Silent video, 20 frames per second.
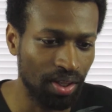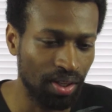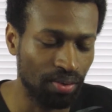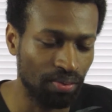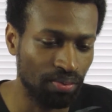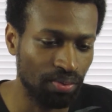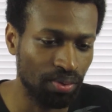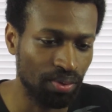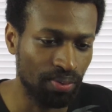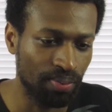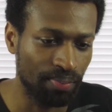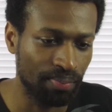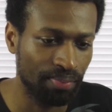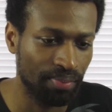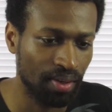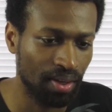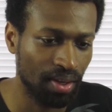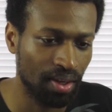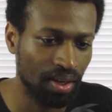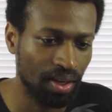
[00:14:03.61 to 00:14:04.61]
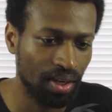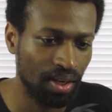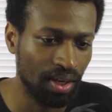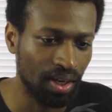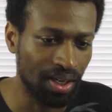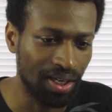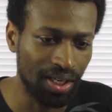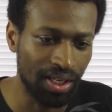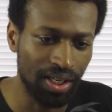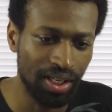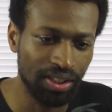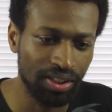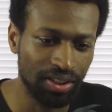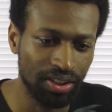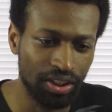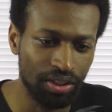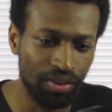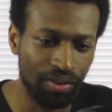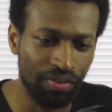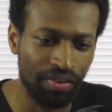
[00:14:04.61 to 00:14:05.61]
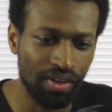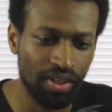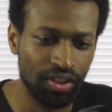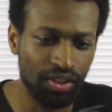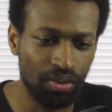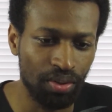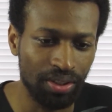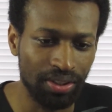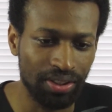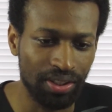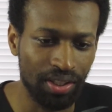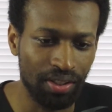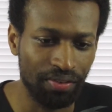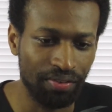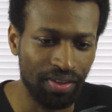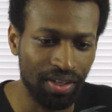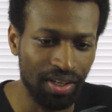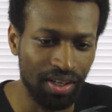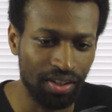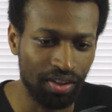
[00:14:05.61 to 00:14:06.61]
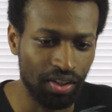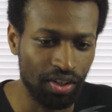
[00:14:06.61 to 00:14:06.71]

in the room. In addition, she refers to herself in the